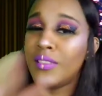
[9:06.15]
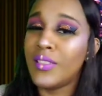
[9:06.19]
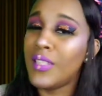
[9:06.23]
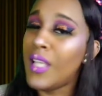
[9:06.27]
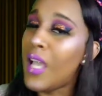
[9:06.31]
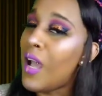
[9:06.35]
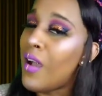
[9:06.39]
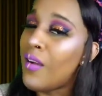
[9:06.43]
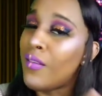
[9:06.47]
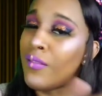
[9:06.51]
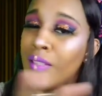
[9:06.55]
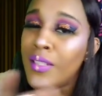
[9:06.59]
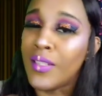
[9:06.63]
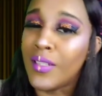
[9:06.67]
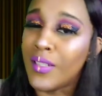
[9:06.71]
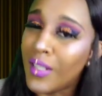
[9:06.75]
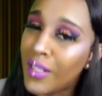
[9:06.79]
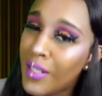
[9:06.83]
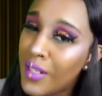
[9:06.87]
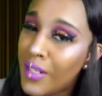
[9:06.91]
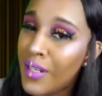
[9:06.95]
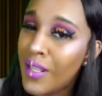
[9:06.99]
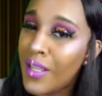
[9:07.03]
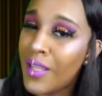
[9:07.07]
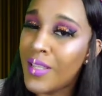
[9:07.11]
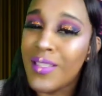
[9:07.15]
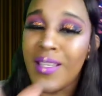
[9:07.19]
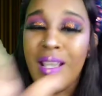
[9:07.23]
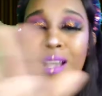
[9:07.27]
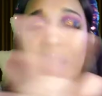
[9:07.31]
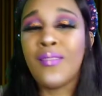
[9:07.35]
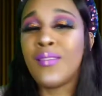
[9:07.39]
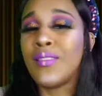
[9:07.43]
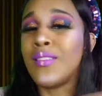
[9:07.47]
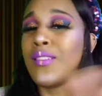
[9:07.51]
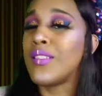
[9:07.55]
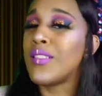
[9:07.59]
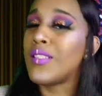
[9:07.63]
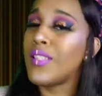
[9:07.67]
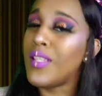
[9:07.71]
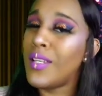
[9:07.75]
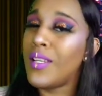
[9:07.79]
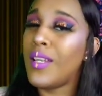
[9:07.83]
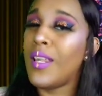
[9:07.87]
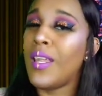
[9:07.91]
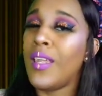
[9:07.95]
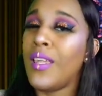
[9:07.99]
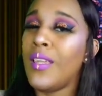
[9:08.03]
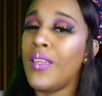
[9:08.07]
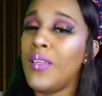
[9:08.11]
Y'all need to hear that. Y'all need to see
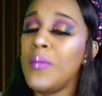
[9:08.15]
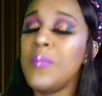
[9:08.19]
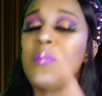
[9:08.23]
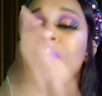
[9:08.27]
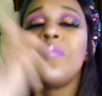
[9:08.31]
that.